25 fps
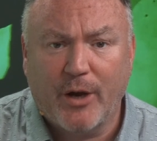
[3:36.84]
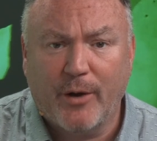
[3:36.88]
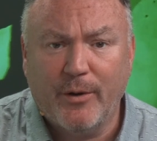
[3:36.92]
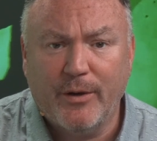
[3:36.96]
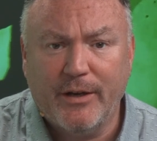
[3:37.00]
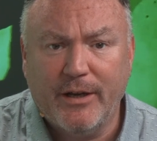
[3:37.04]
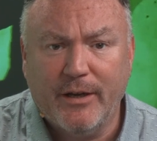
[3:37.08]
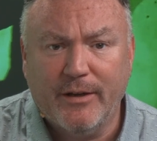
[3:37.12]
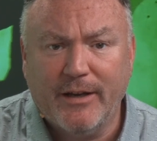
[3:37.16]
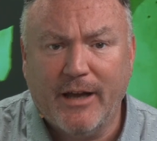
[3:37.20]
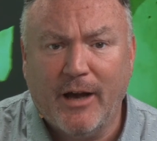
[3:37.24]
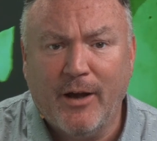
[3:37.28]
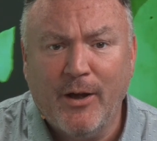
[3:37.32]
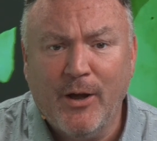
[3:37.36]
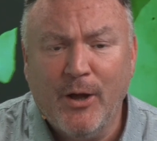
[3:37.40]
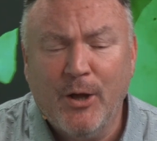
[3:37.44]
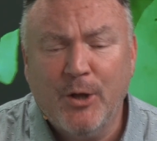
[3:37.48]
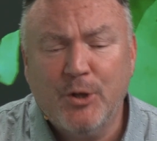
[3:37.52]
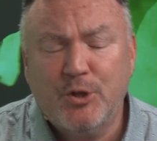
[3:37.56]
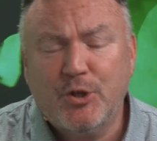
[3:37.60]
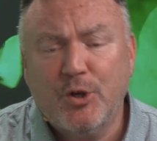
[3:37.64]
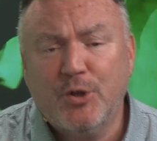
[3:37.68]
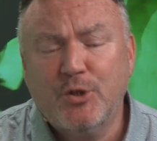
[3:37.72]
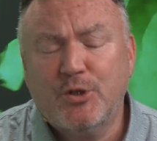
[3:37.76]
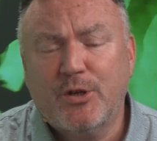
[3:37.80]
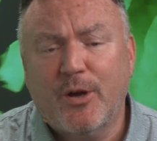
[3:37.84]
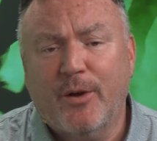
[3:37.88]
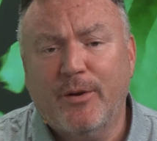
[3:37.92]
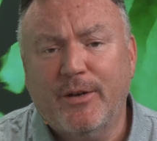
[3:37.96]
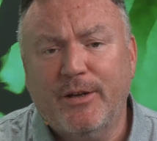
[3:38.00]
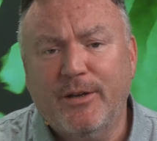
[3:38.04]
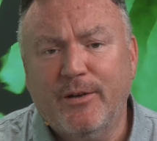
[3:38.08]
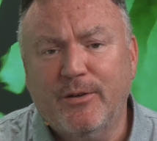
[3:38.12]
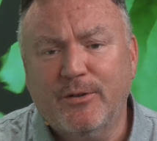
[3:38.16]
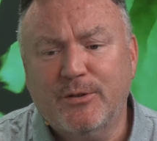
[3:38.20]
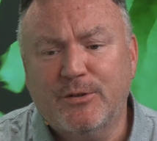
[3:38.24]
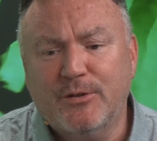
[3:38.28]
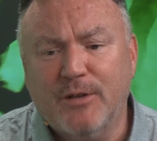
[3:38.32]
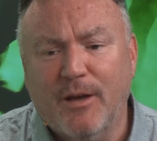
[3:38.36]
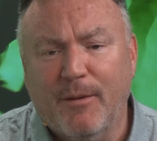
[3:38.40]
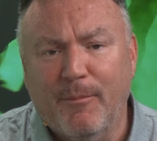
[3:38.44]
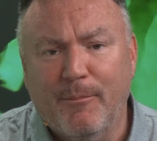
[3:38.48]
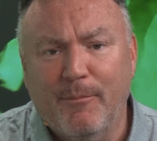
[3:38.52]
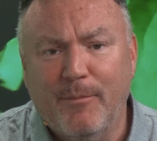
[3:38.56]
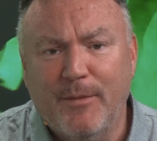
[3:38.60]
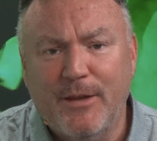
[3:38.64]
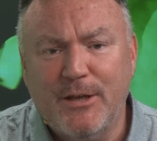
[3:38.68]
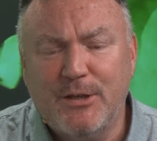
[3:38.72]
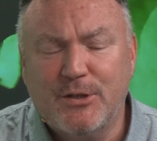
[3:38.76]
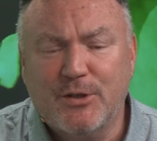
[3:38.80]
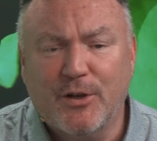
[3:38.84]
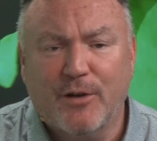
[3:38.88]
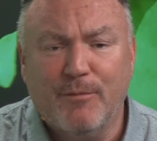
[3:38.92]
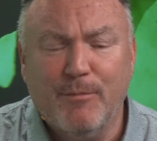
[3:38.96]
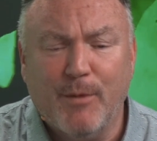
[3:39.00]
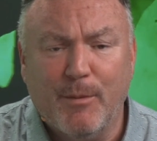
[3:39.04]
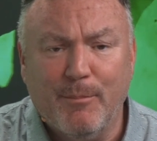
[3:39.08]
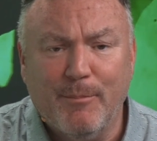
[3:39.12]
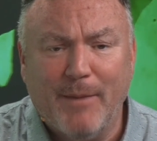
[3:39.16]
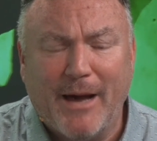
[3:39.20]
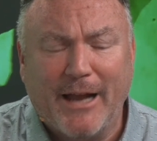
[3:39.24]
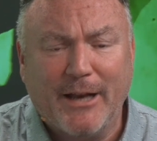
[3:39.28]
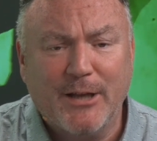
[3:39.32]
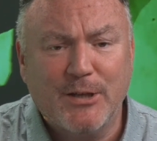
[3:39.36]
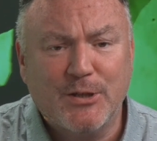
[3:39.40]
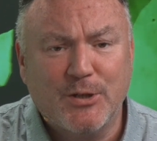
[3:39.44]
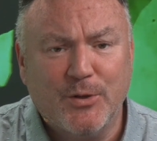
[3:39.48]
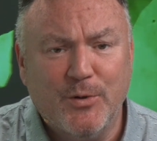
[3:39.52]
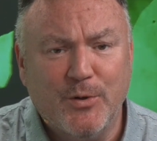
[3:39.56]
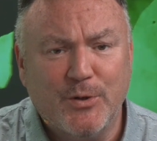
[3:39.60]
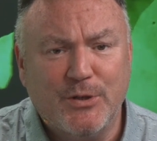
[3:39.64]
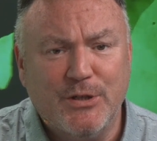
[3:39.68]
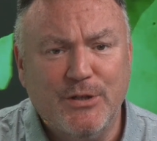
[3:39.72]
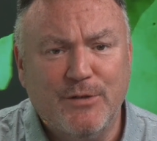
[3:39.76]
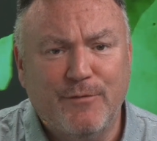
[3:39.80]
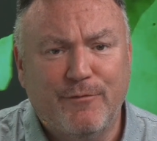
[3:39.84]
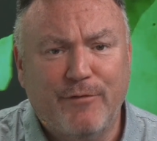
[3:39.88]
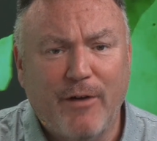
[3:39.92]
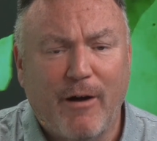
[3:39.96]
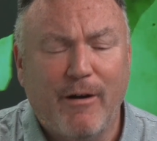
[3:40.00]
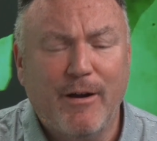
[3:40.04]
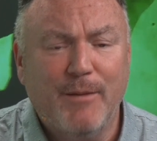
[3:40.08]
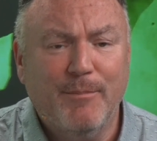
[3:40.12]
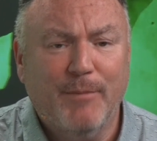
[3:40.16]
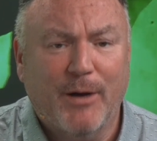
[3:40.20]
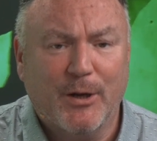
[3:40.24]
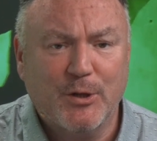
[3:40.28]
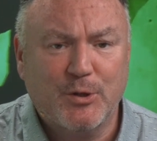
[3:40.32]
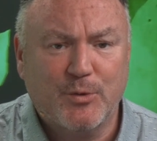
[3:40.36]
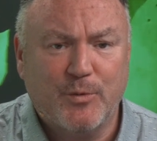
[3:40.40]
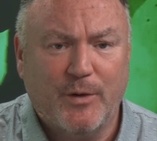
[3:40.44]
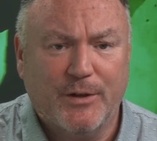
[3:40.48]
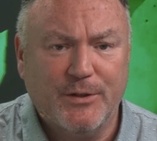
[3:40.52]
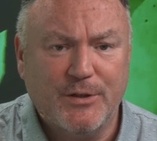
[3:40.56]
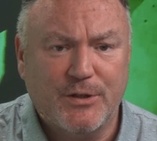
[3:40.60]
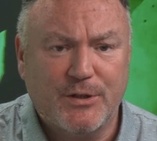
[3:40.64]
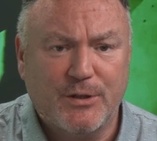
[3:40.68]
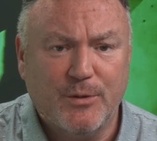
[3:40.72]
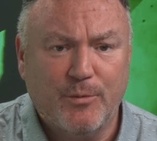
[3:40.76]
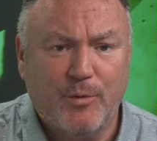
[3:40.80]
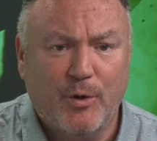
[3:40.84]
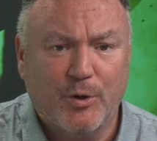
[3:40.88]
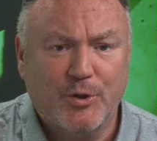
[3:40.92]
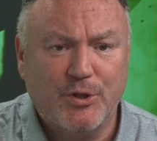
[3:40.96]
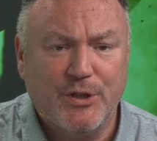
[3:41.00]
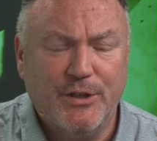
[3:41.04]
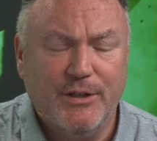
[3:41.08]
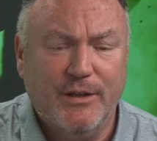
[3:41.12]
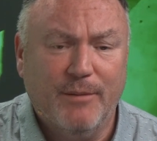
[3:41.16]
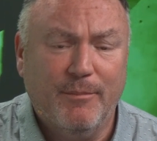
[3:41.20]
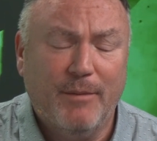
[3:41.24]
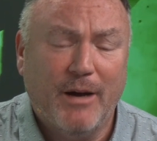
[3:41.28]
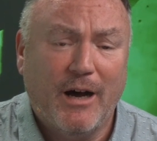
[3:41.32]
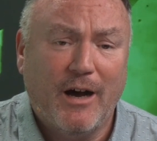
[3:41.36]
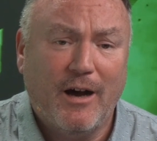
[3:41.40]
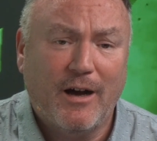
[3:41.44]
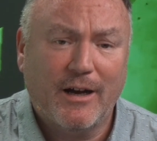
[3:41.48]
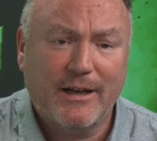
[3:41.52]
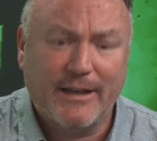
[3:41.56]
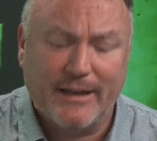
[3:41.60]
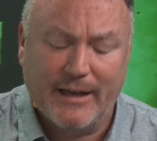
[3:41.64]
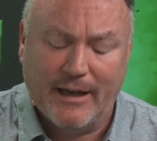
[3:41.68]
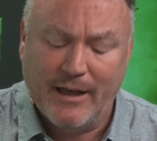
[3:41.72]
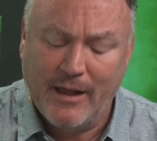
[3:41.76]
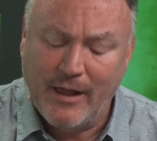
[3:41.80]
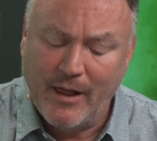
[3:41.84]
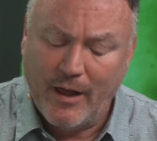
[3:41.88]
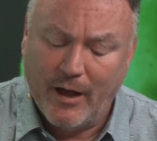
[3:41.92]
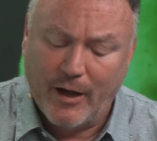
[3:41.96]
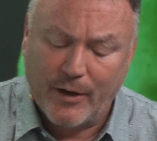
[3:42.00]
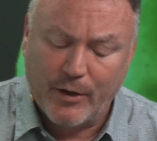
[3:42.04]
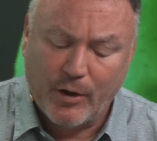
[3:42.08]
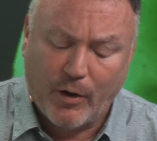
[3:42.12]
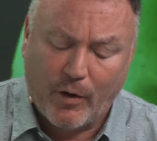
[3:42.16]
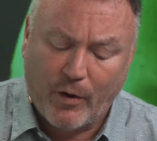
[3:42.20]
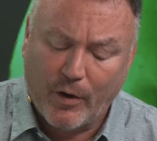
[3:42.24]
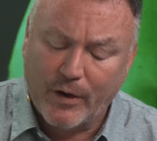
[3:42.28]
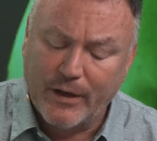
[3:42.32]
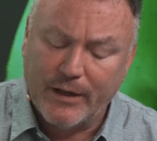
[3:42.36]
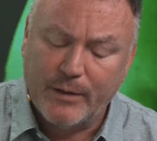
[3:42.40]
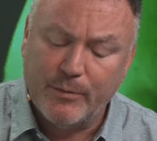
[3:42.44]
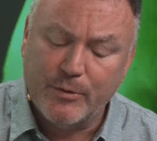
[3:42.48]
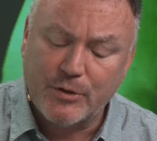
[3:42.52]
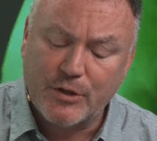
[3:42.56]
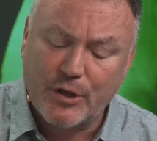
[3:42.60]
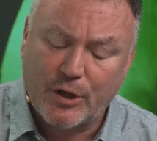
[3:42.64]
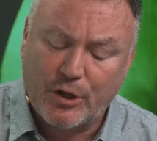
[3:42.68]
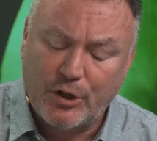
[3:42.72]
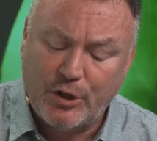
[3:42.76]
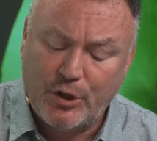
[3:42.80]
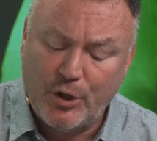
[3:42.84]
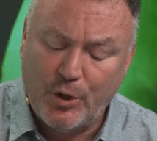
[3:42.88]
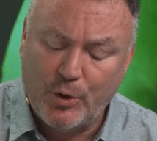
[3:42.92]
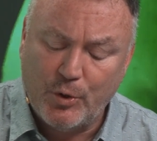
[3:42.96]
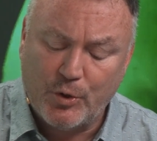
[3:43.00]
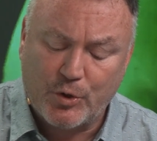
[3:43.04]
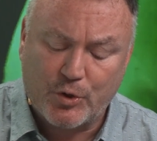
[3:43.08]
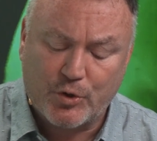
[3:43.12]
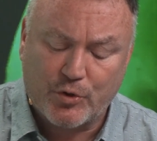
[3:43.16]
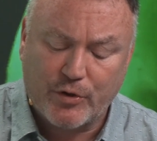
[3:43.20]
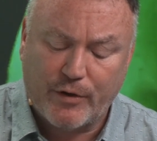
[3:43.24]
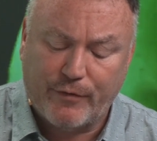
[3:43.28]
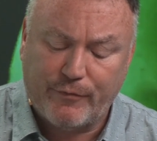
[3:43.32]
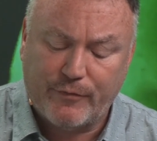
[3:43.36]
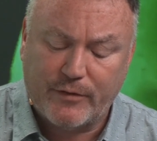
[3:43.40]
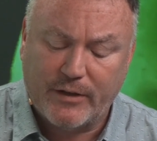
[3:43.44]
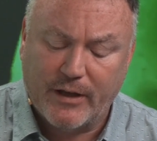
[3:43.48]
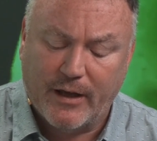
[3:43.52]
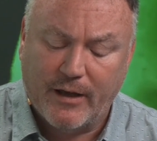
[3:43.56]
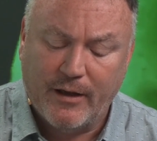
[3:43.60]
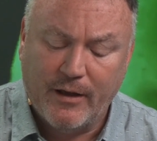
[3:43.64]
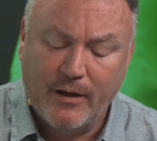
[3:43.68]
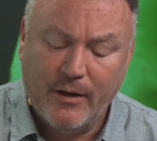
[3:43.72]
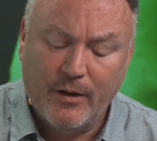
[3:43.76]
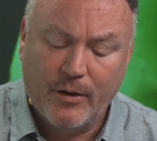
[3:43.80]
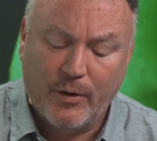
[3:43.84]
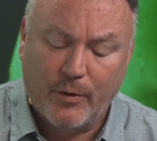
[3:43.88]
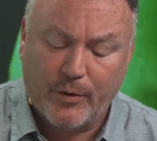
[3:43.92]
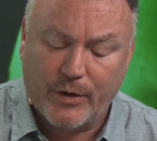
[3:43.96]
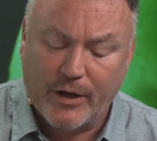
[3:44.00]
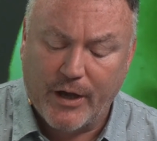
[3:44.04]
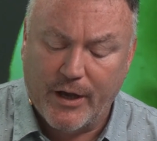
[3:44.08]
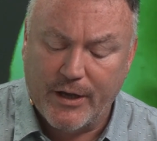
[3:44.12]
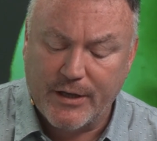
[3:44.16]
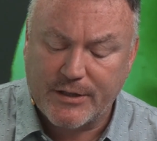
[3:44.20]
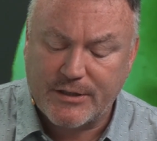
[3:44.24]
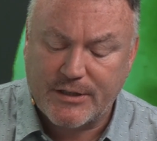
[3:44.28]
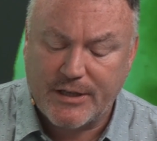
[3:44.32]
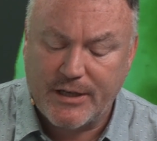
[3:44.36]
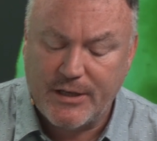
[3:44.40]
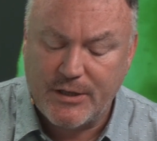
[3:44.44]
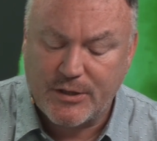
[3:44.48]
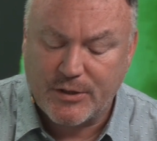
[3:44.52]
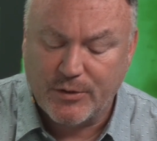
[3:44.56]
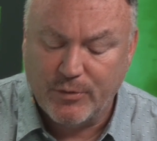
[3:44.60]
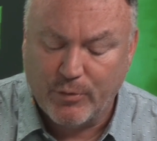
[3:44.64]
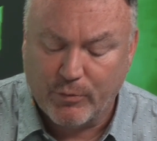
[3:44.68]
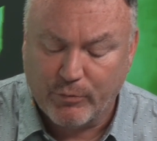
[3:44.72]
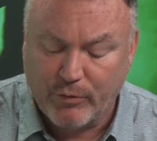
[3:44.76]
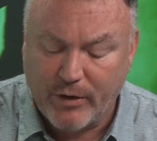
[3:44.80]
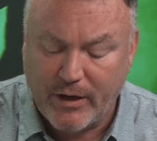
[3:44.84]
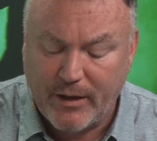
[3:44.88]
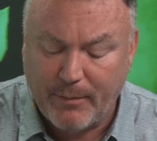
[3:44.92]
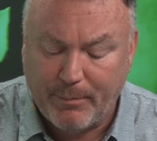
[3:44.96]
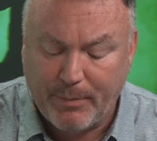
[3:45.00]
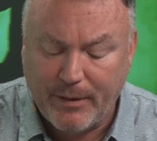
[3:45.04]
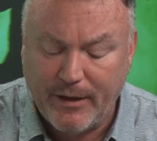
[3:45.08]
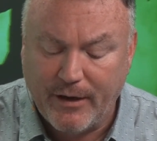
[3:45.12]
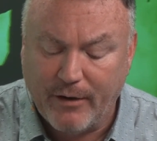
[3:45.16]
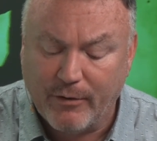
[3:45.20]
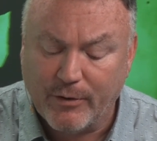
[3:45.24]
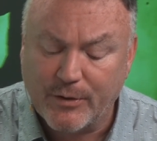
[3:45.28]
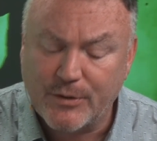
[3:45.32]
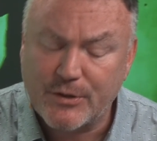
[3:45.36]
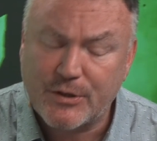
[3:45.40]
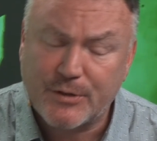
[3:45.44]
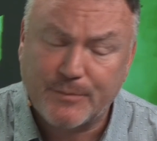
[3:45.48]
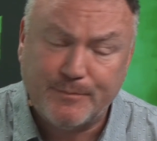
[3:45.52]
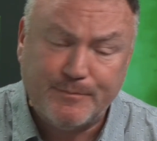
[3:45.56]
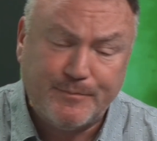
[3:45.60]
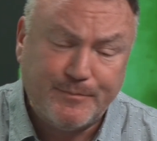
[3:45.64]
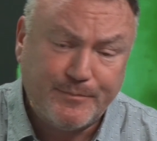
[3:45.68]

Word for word: O'Neill. Now, Jonjo O'Neill's these sort of McManus horses very much ones to watch in the market, and Holly was a huge drifter on her seasonal reappearance.